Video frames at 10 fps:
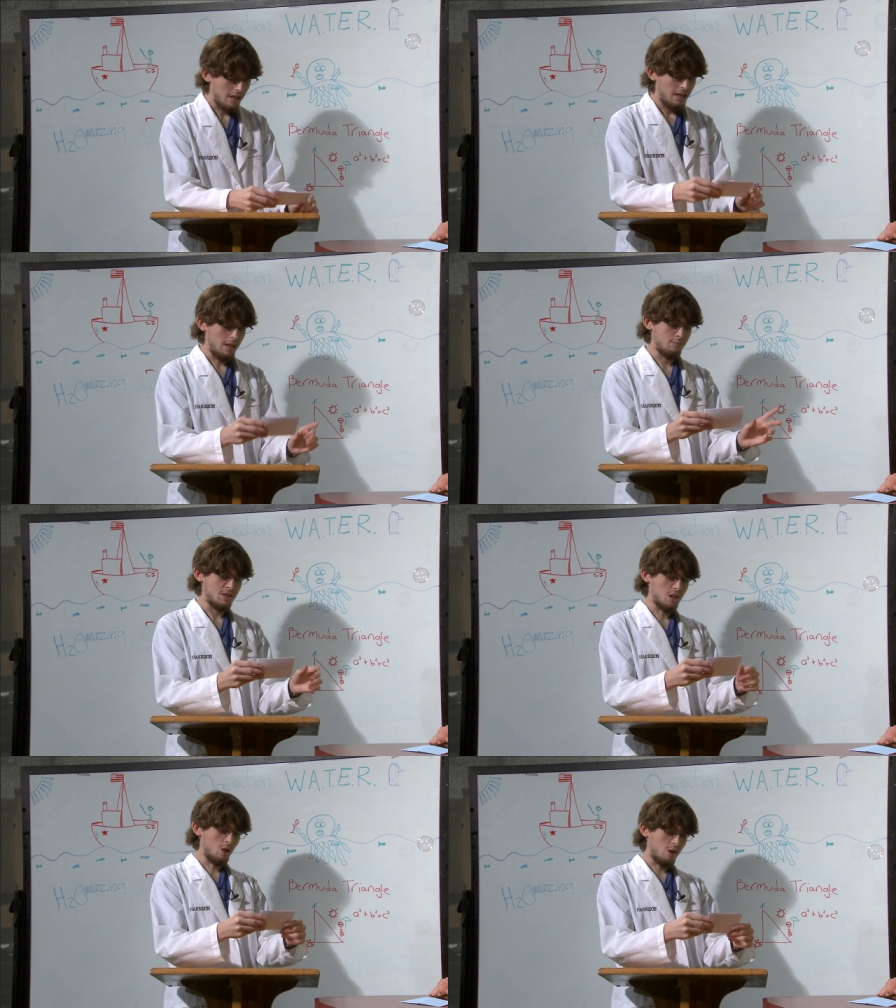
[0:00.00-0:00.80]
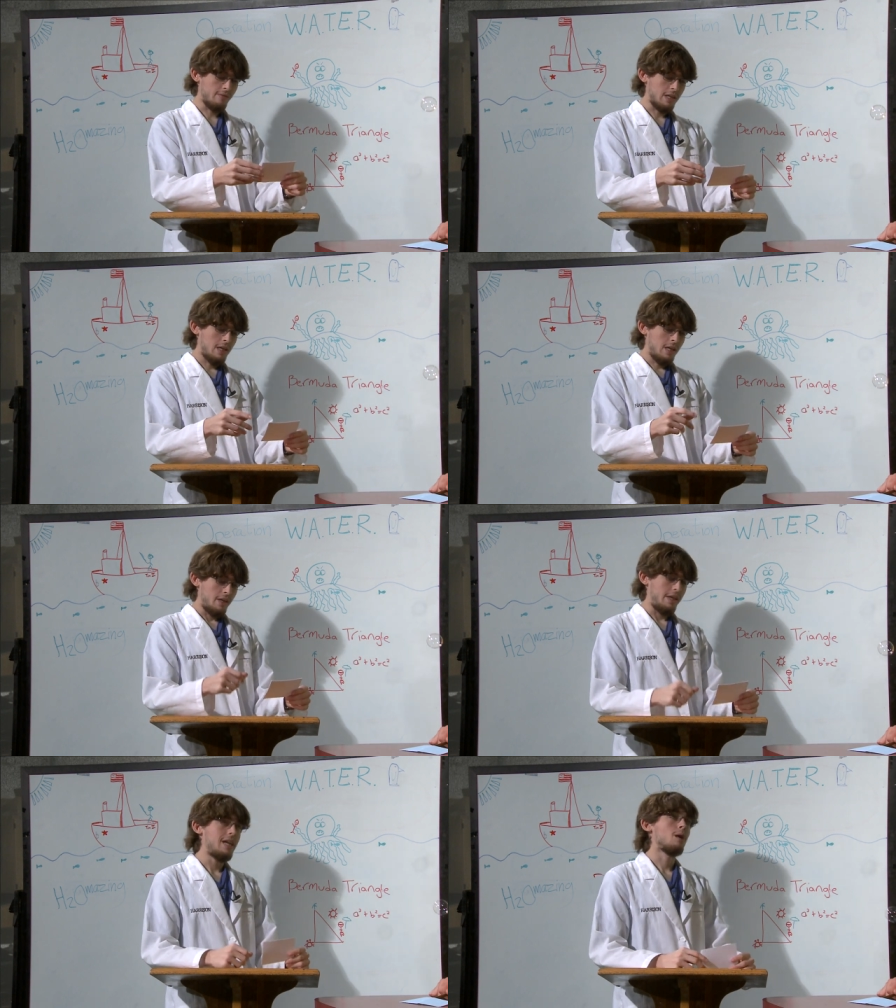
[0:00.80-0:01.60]
observed
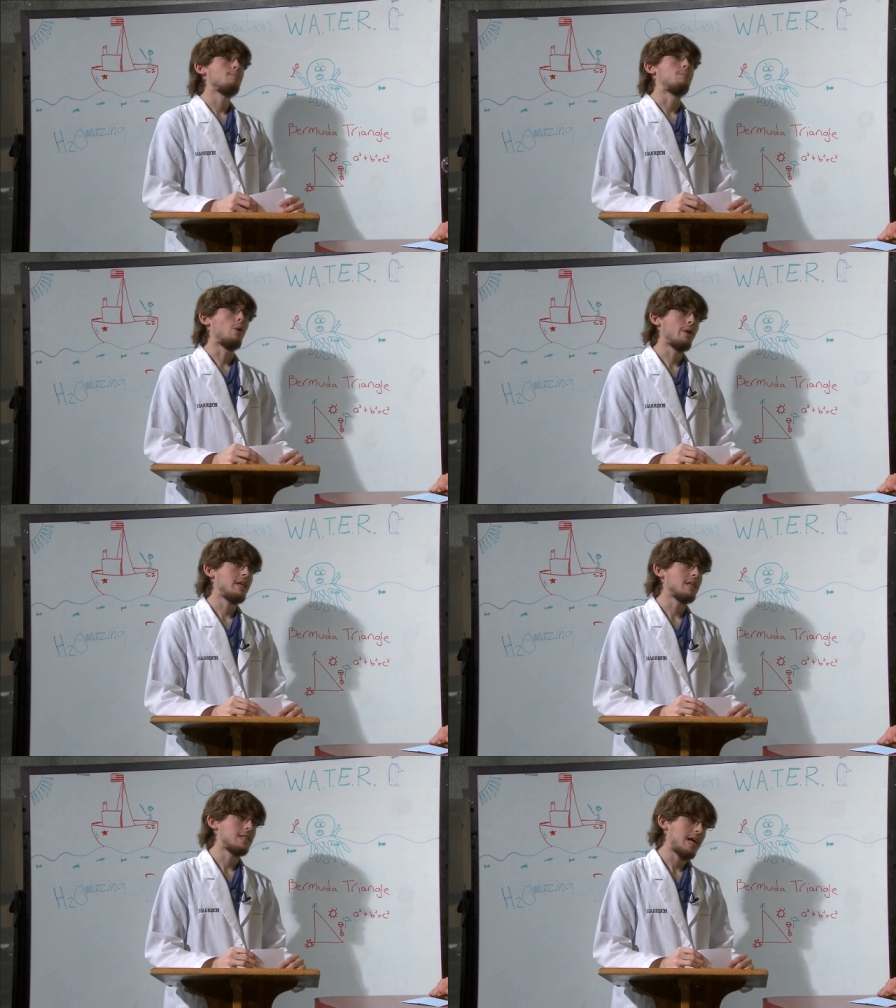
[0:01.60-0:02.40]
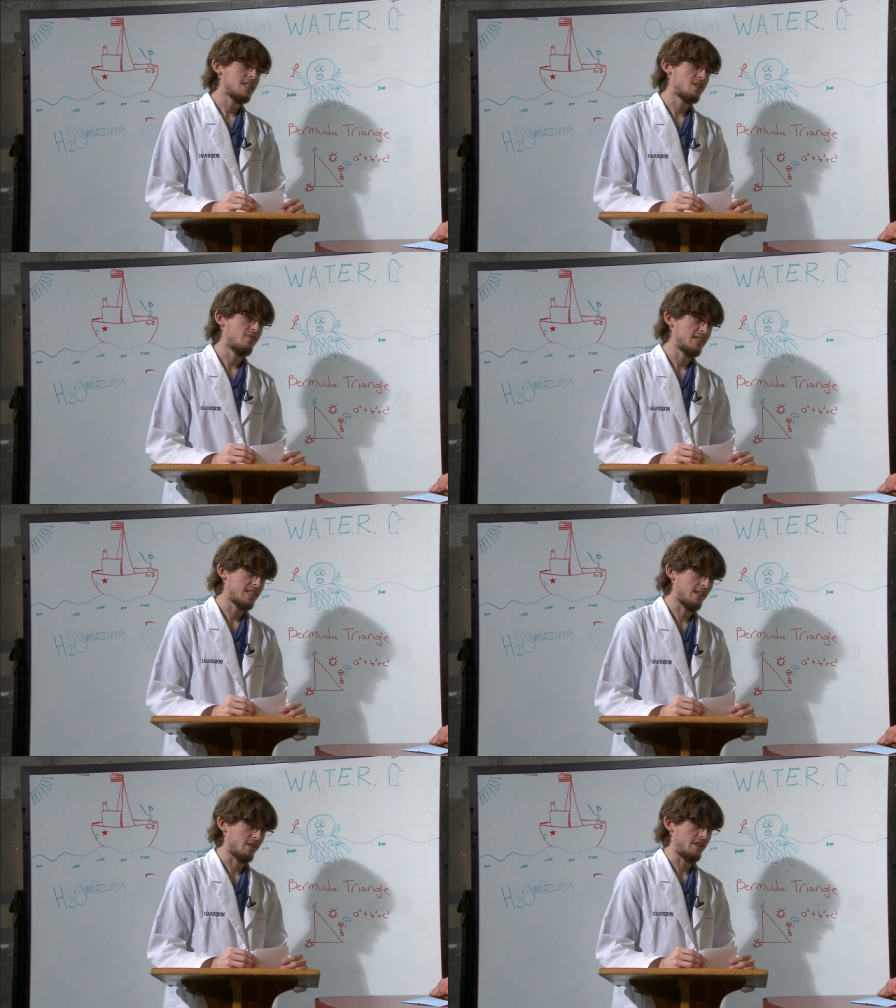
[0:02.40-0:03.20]
near boating test
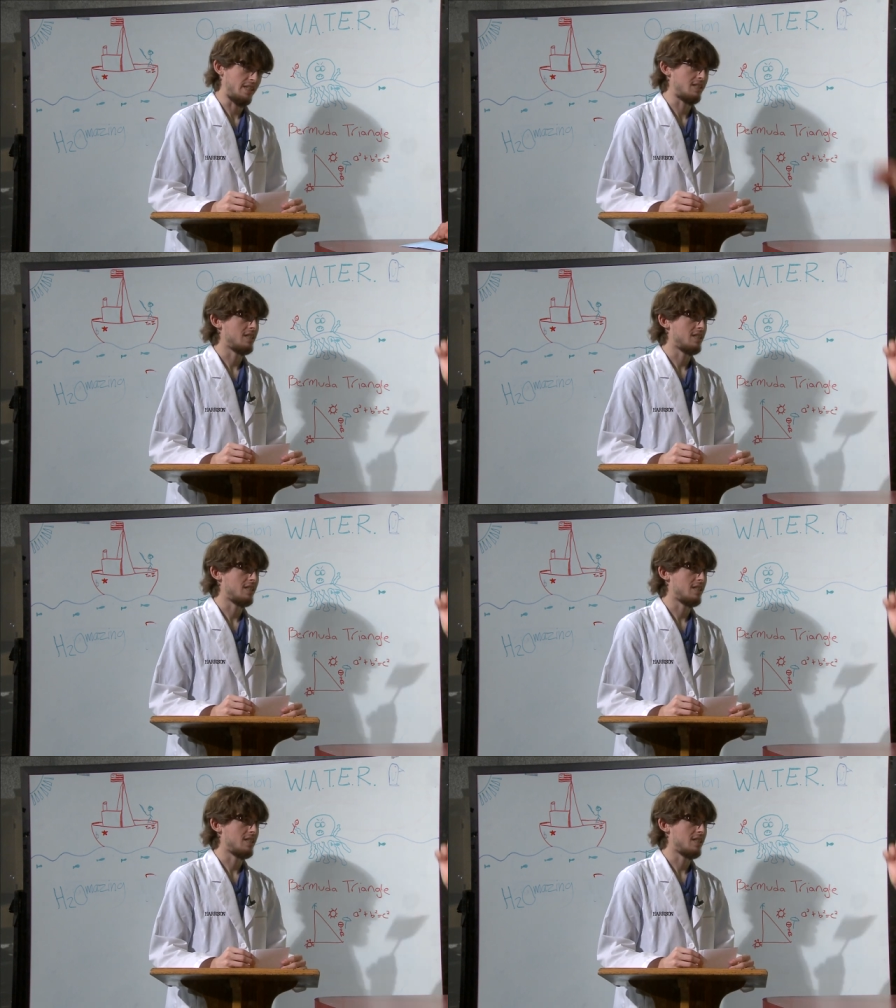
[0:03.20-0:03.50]
facilities.